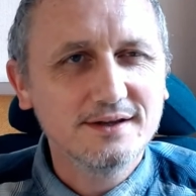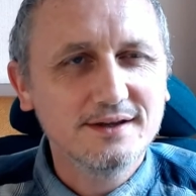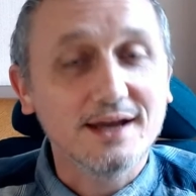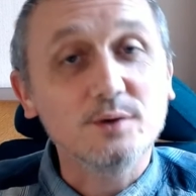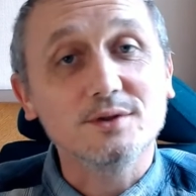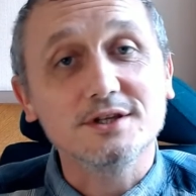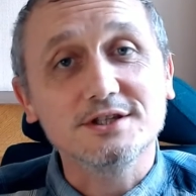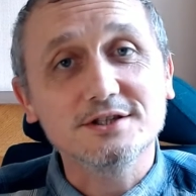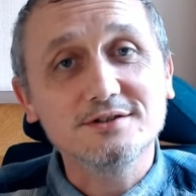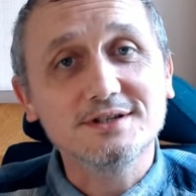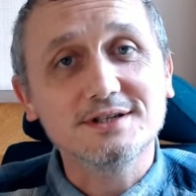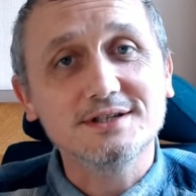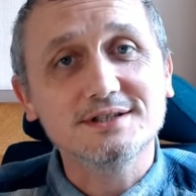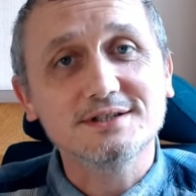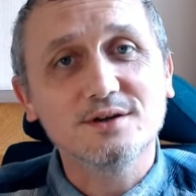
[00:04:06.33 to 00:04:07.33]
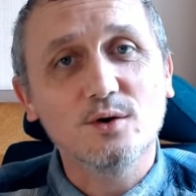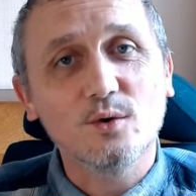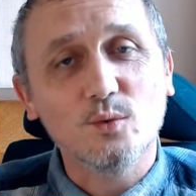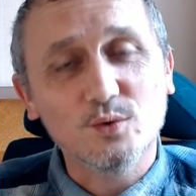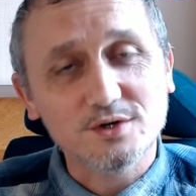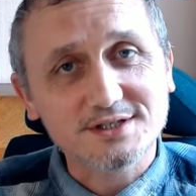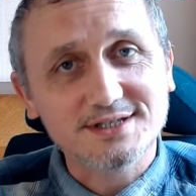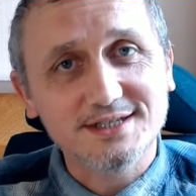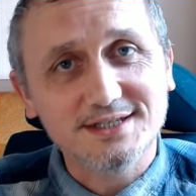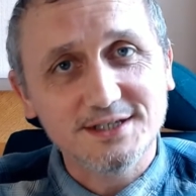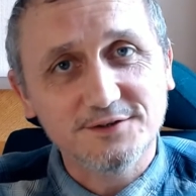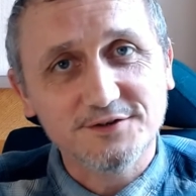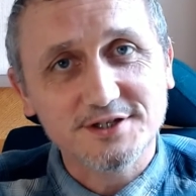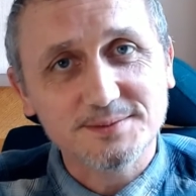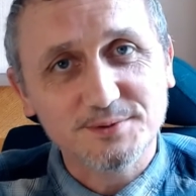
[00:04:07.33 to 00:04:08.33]
Anyway, the joke is, what's the
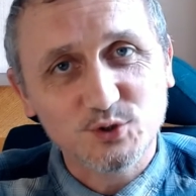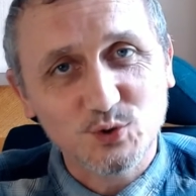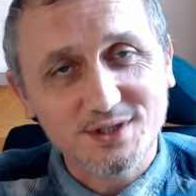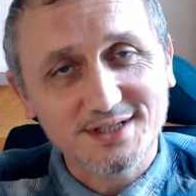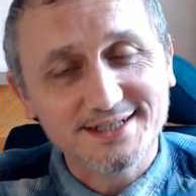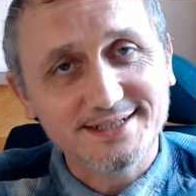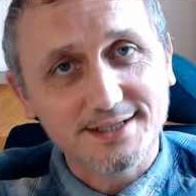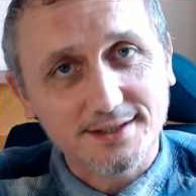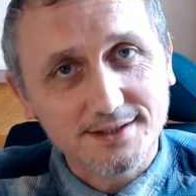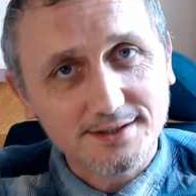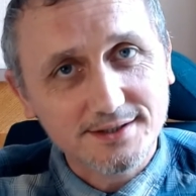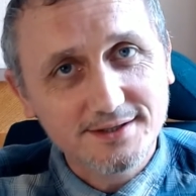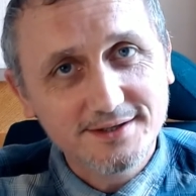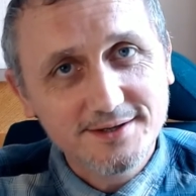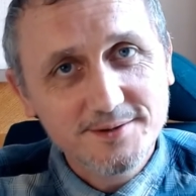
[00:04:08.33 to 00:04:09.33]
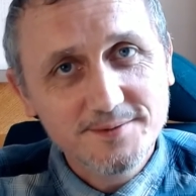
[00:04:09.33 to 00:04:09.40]
difference between a duck?